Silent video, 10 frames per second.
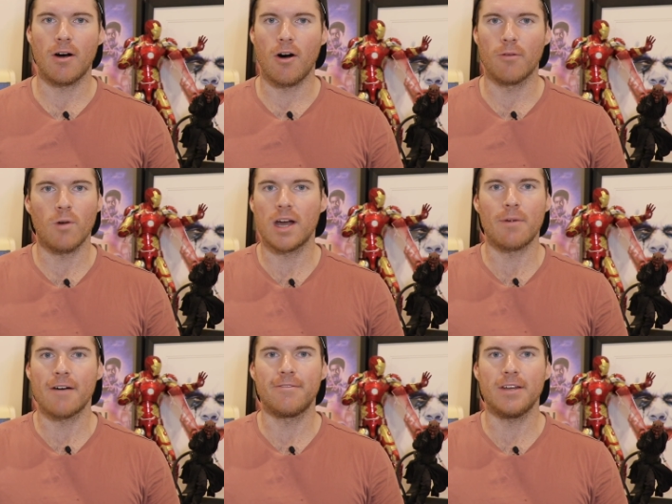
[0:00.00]
on one of
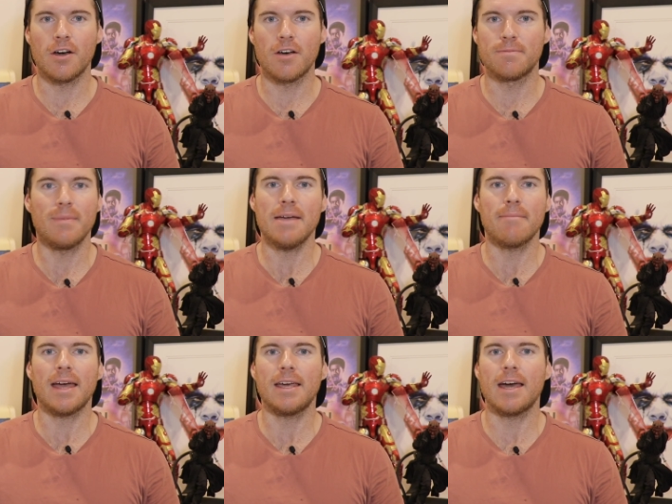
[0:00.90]
my videos, me
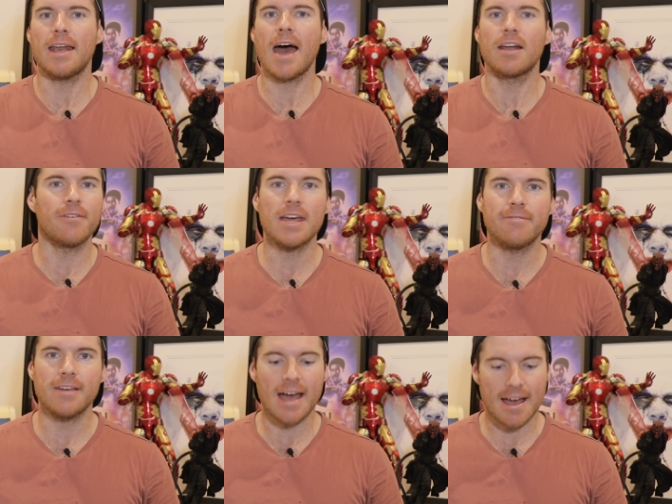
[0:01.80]
making it out of
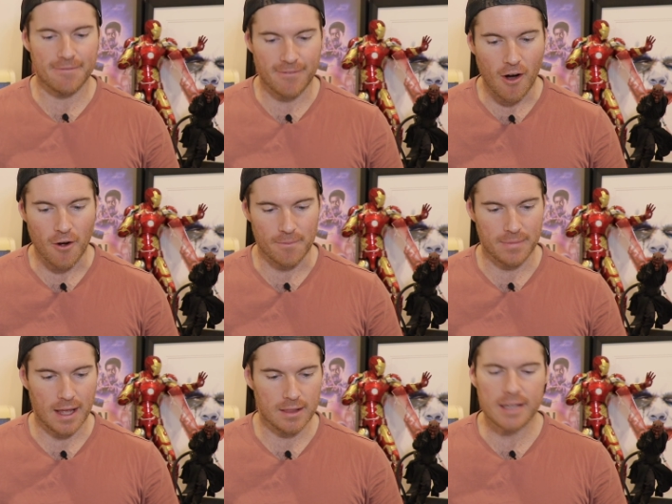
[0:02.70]
EVA foam.
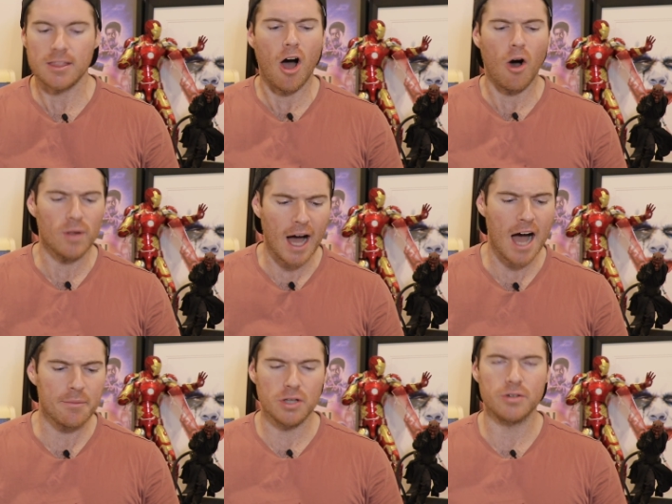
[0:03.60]
Like the whole
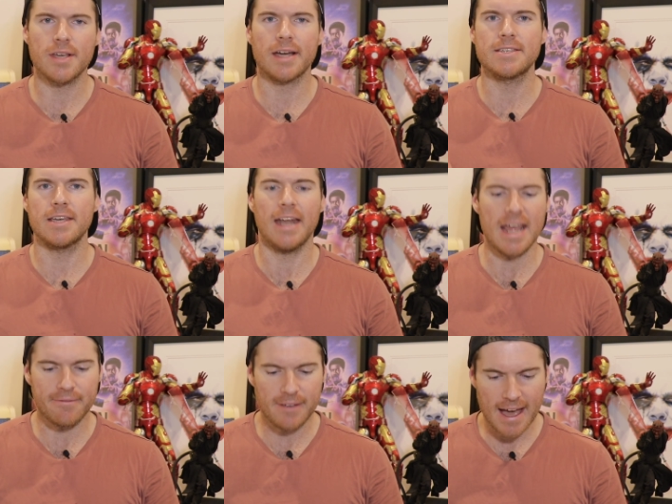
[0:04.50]
armor looks like it's an
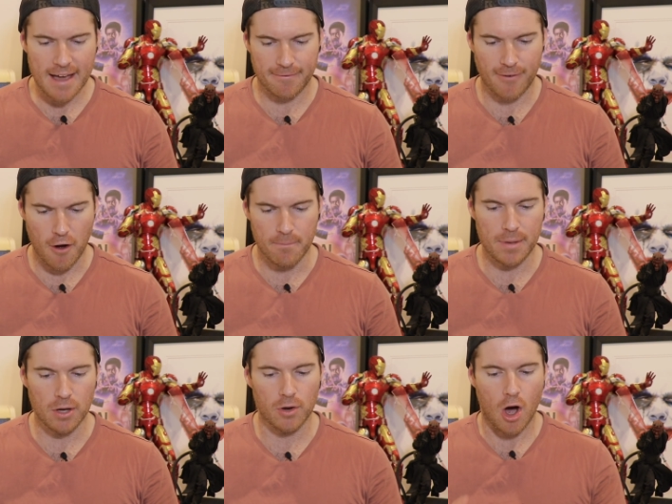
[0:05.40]
EVA foam
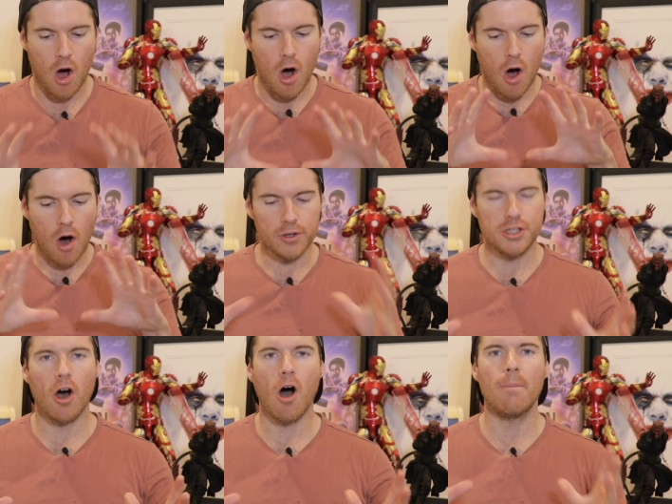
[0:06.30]
build on
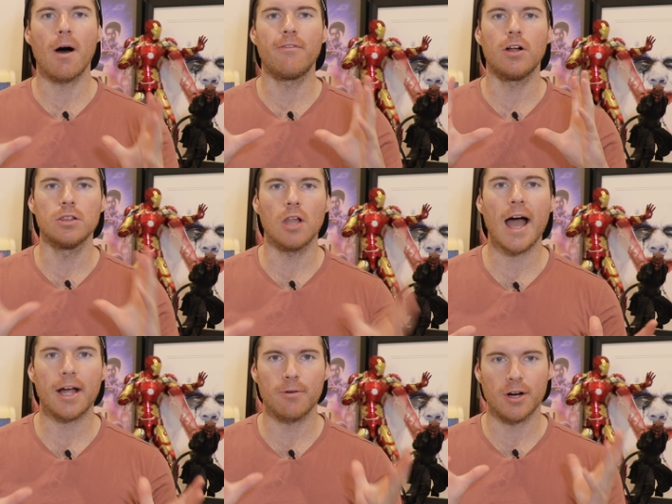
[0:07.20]
top of a
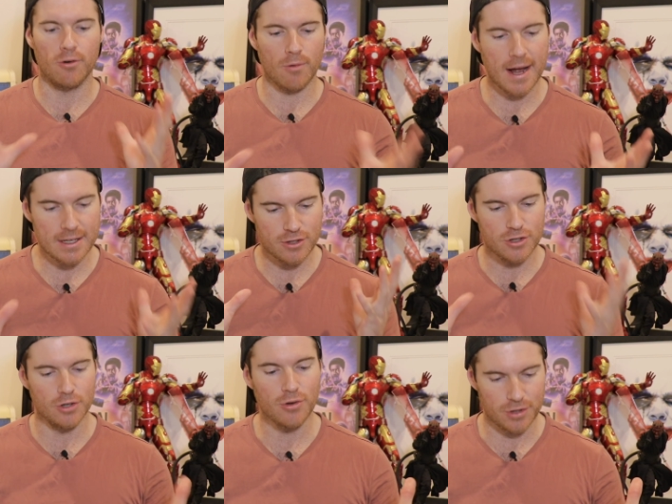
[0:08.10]
lycra grey
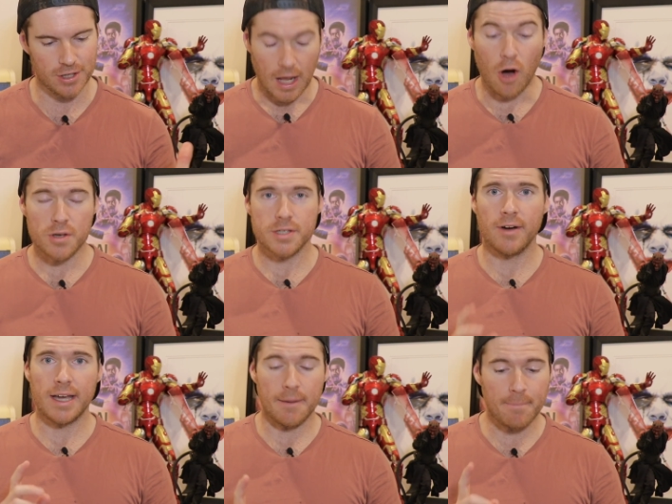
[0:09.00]
suit. Now also I get a